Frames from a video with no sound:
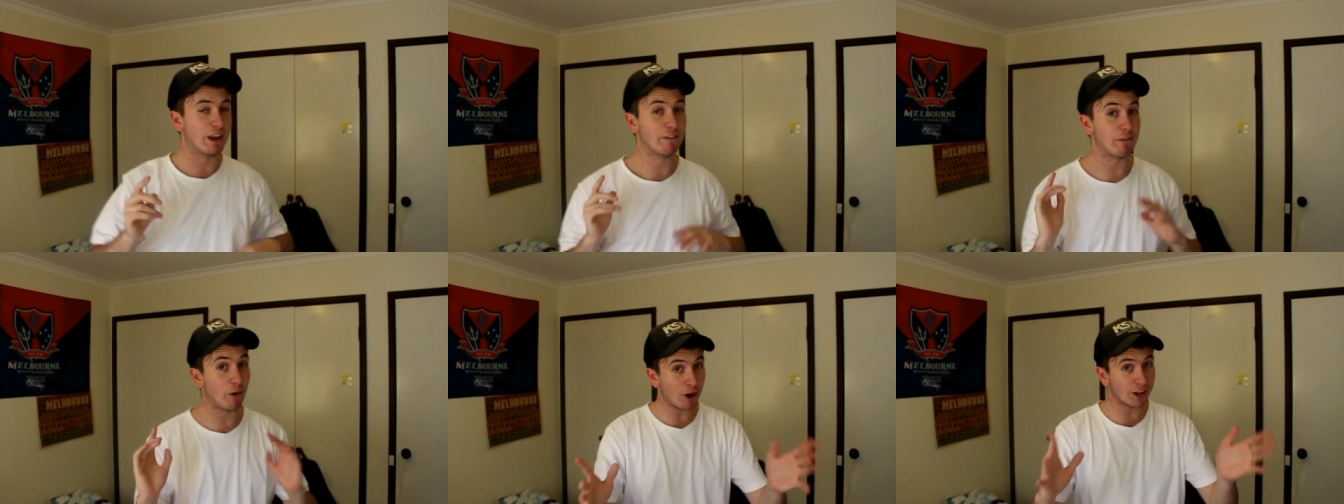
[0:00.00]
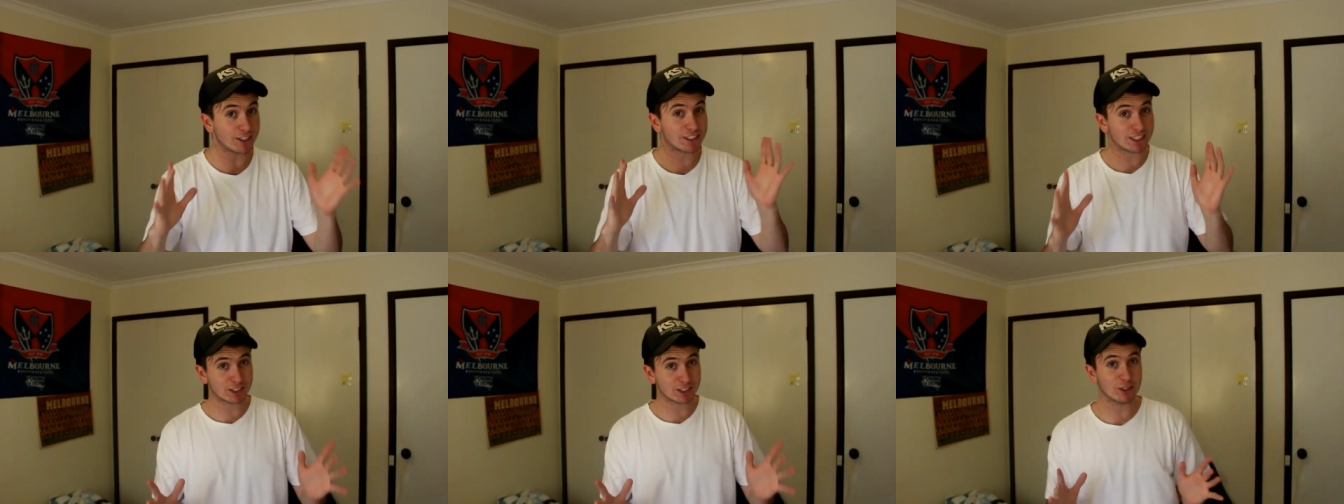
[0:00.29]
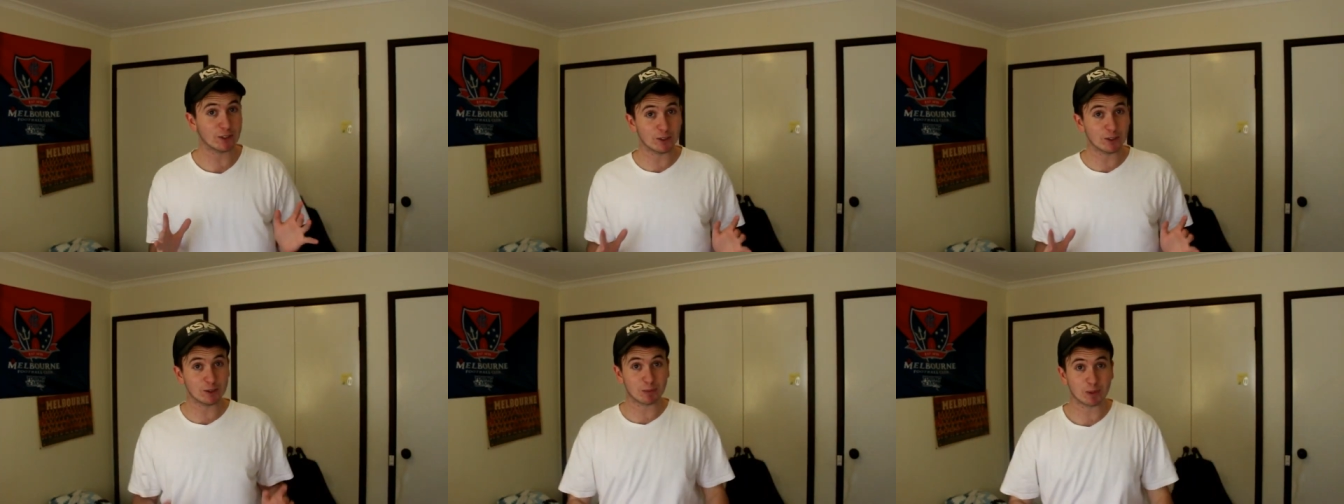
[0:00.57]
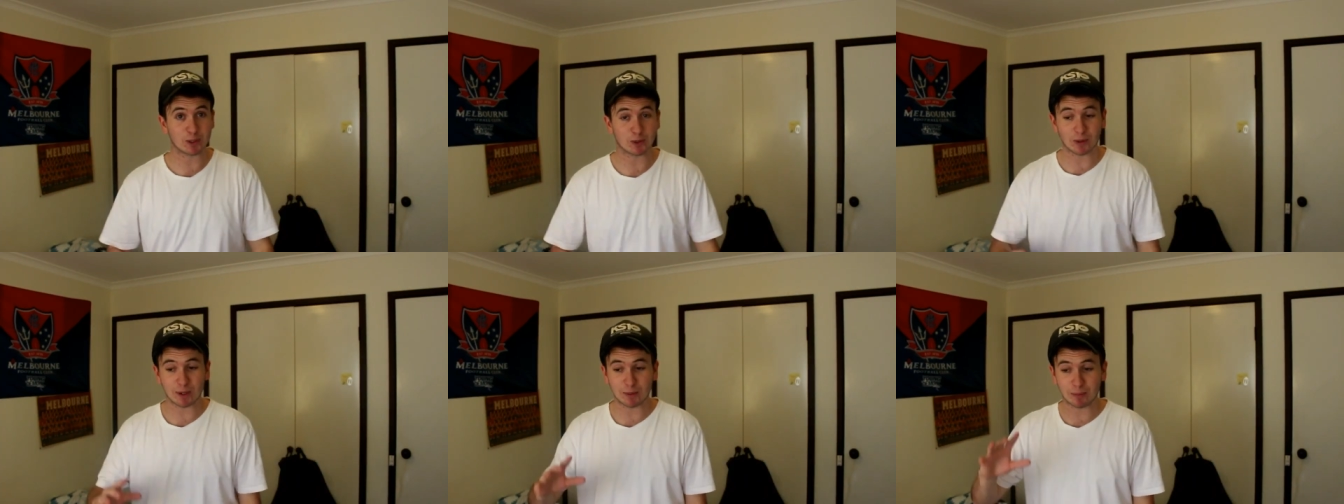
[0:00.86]
If I had to choose
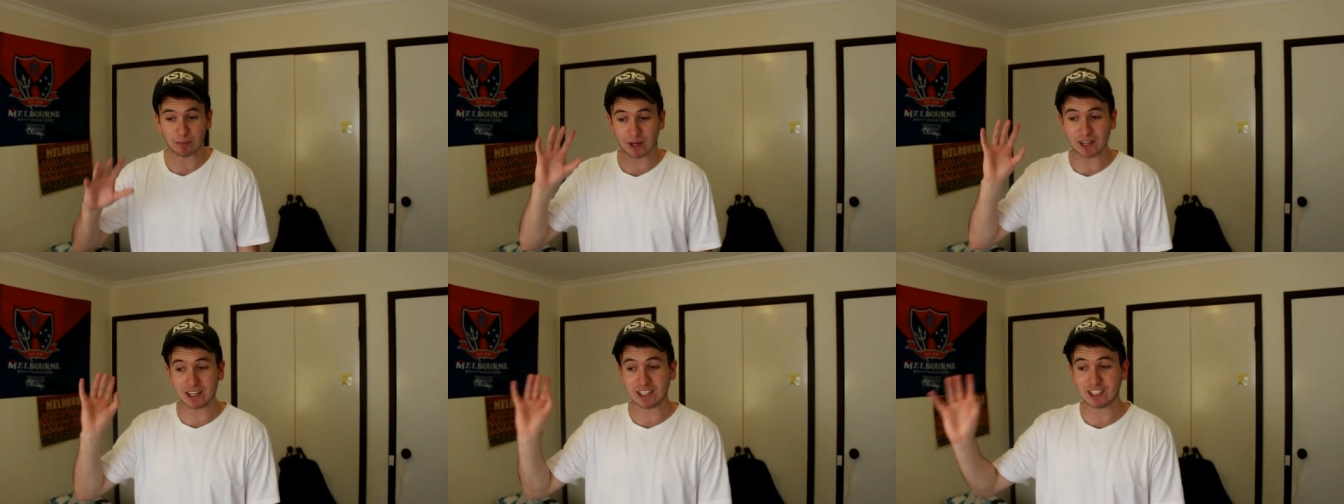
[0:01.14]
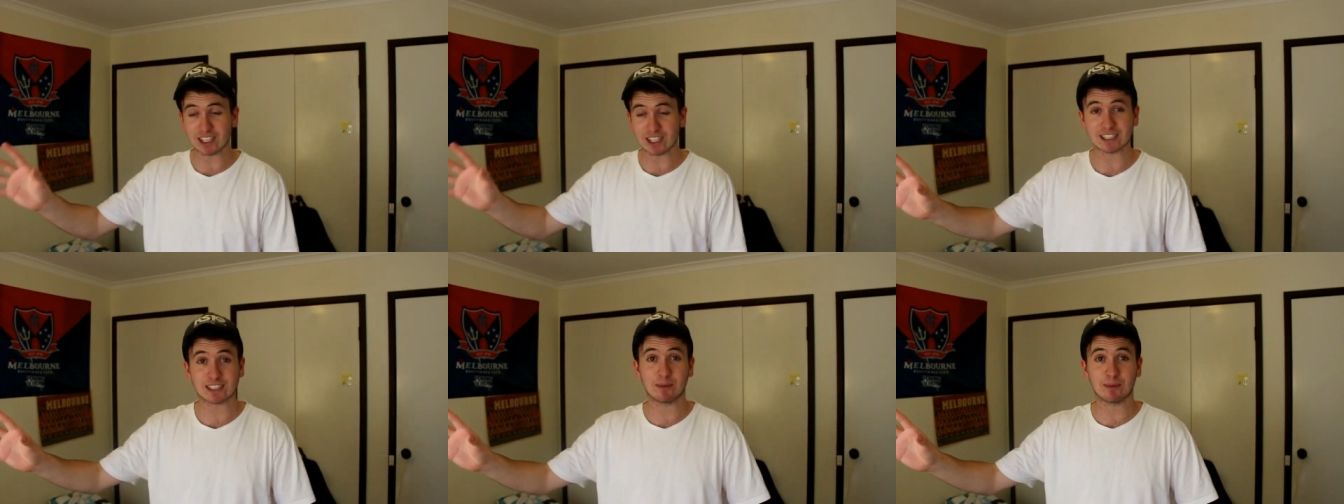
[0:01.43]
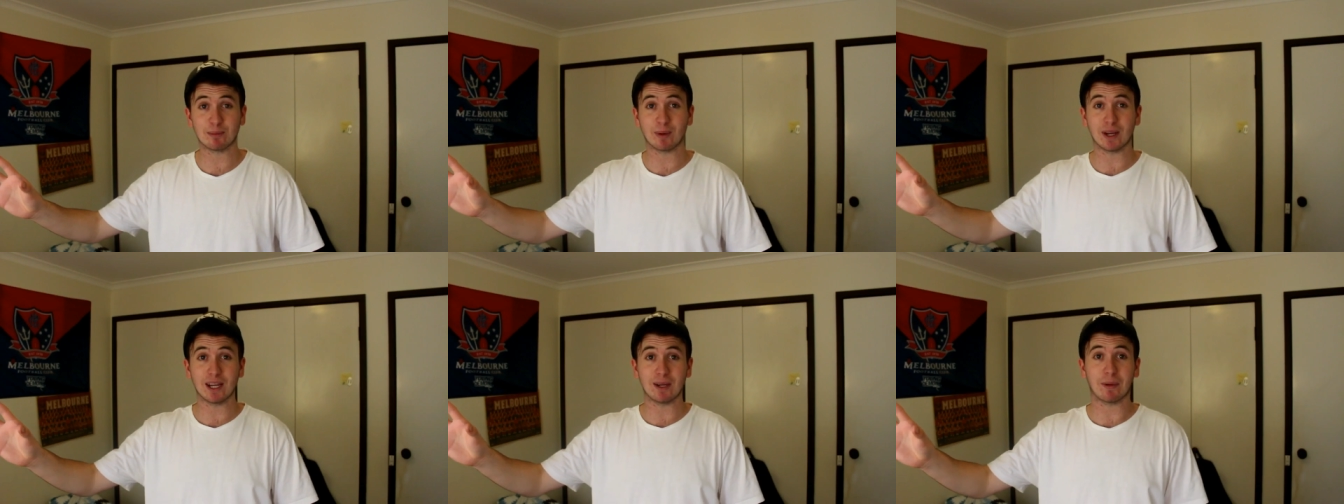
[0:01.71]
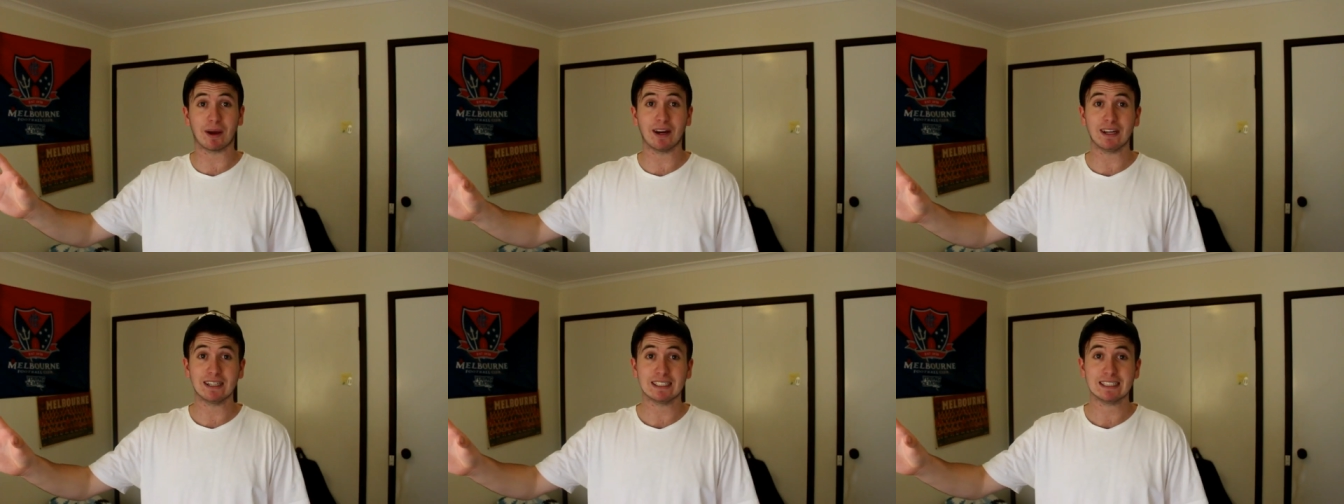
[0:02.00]
between being Justin
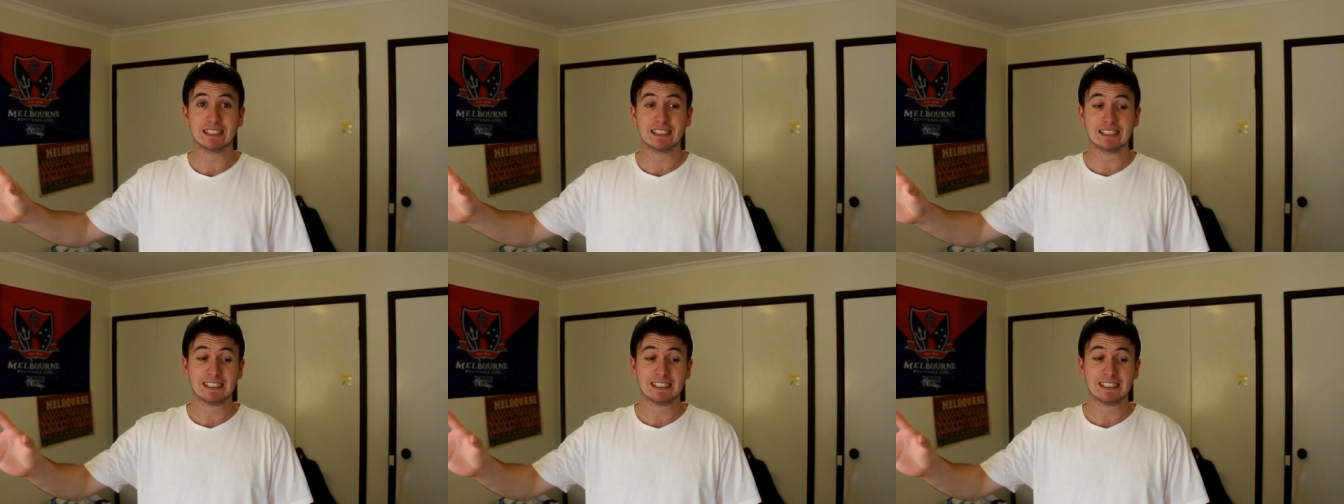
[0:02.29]
Bieber